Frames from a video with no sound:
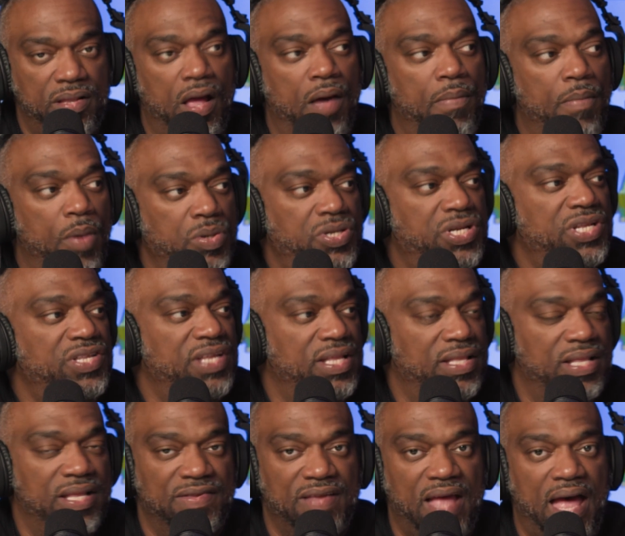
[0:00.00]
emotions
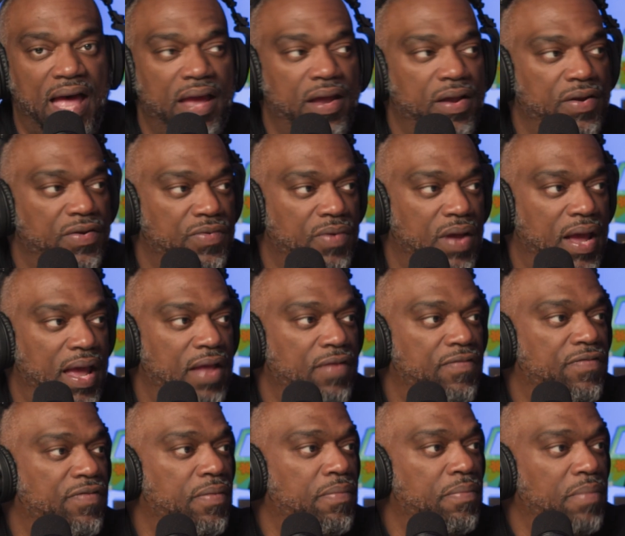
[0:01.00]
and desires,
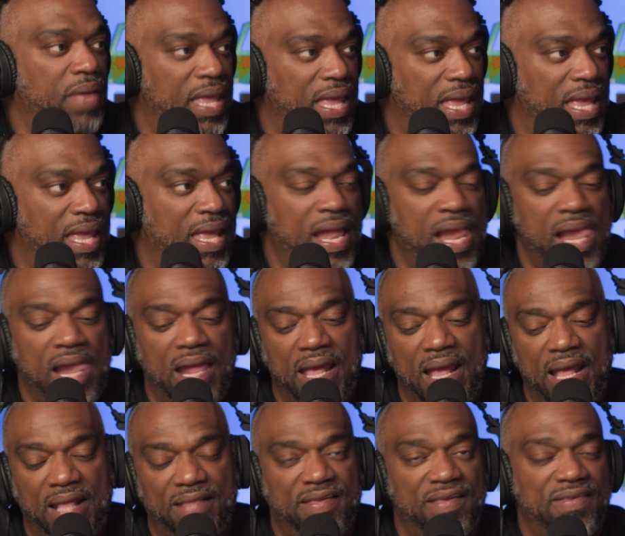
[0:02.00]
right? For me,
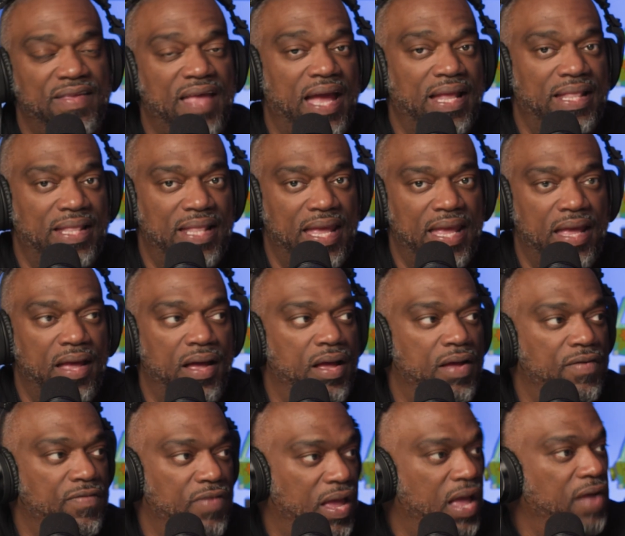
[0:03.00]
it's this idea
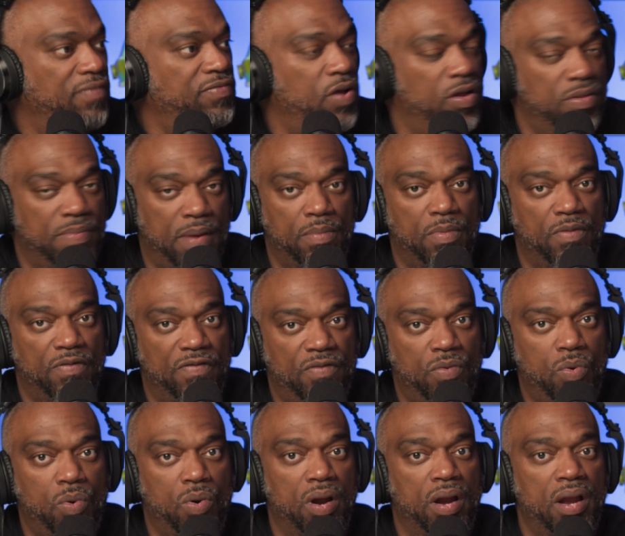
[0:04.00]
of, like I've talked about
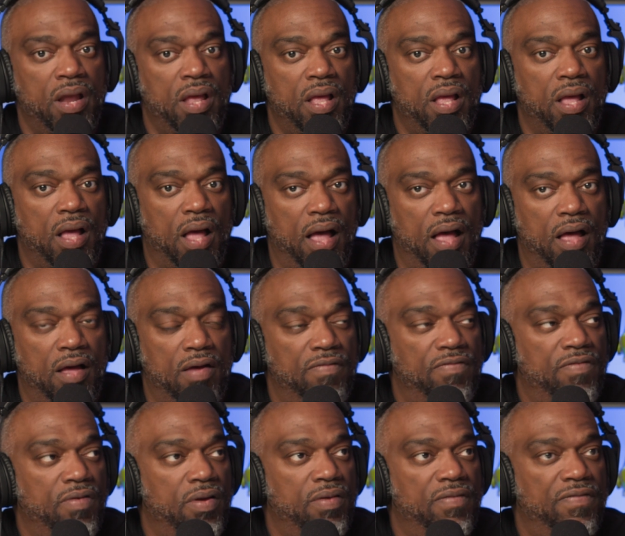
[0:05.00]
before,
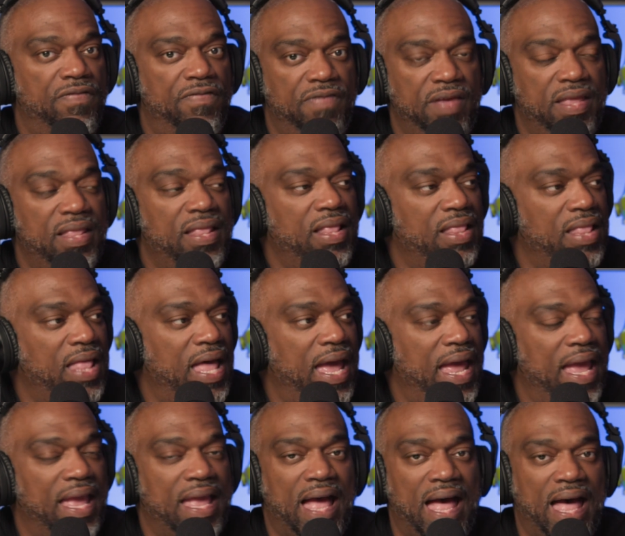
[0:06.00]
of feeling
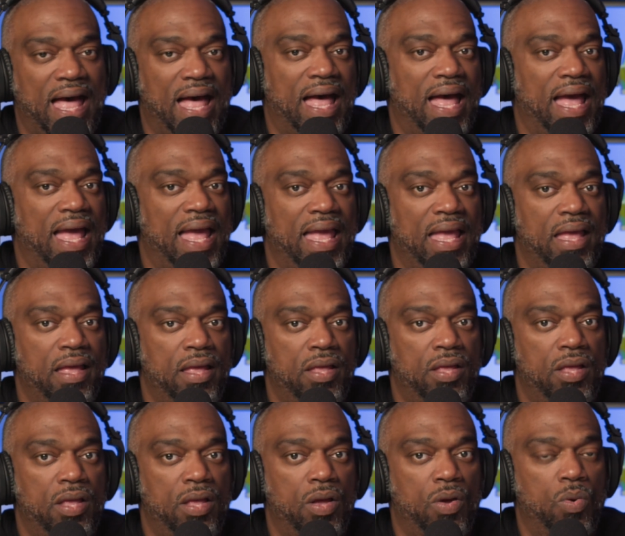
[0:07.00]
like I
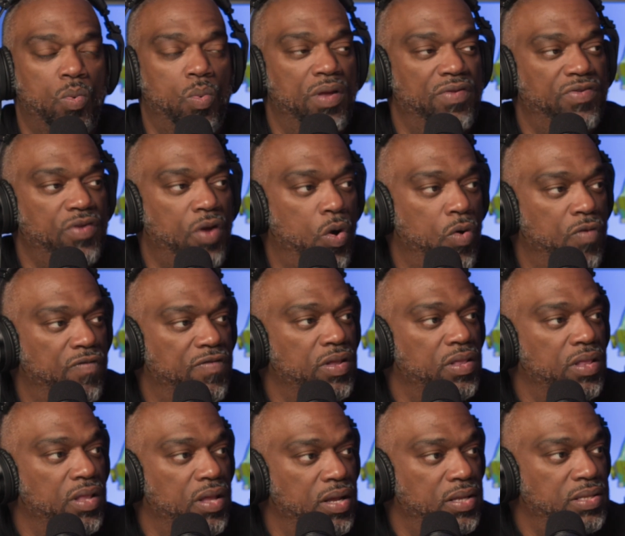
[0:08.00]
was
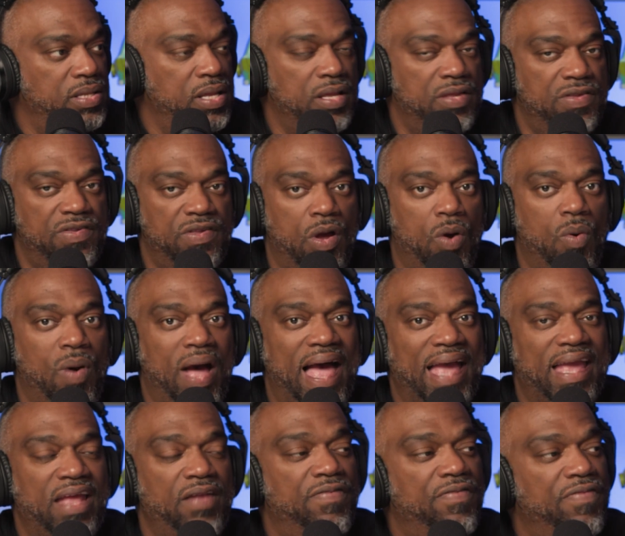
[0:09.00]
overlooked. So
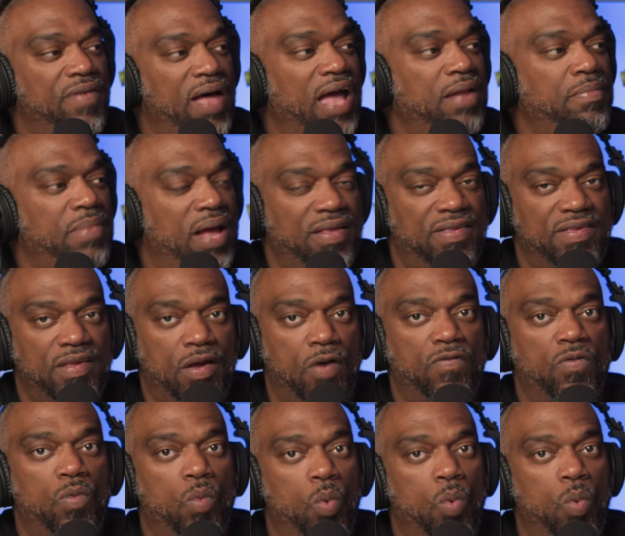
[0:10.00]
I can find myself